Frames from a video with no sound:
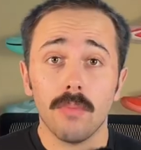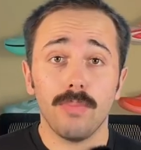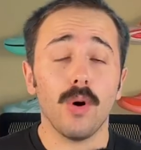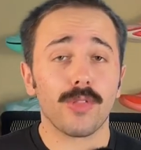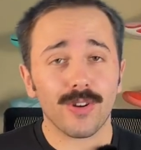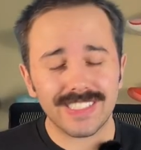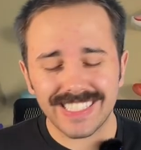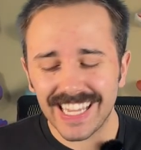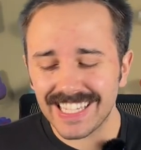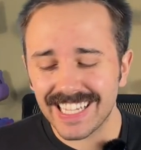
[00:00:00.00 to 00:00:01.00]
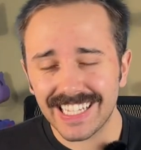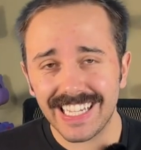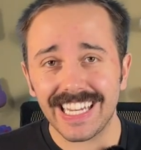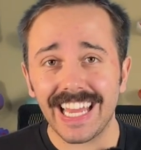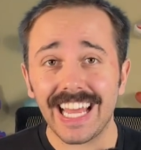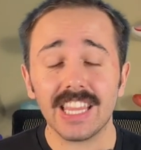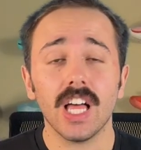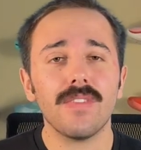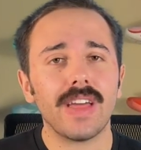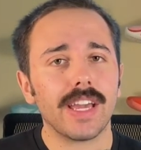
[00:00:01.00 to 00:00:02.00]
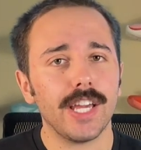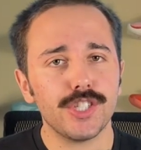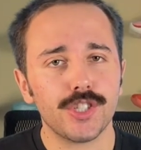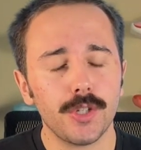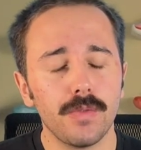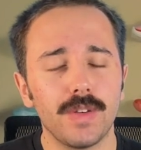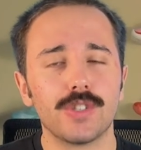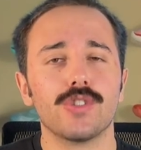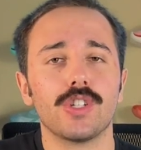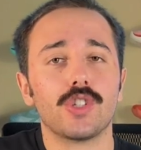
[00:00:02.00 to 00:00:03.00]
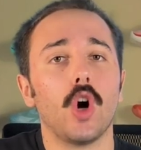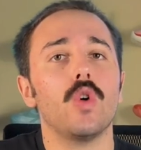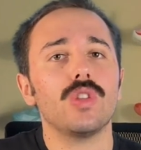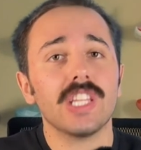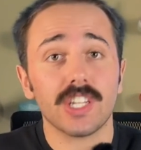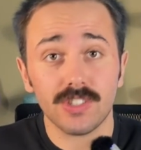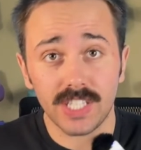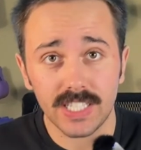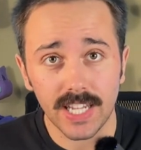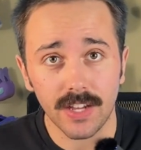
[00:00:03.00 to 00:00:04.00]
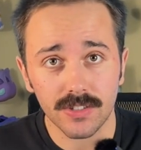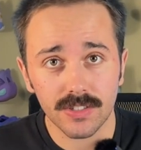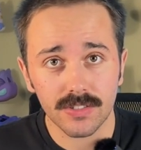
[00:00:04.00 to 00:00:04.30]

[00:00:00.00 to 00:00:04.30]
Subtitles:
Both are insanely clean, and I love that each shoe features its own little details.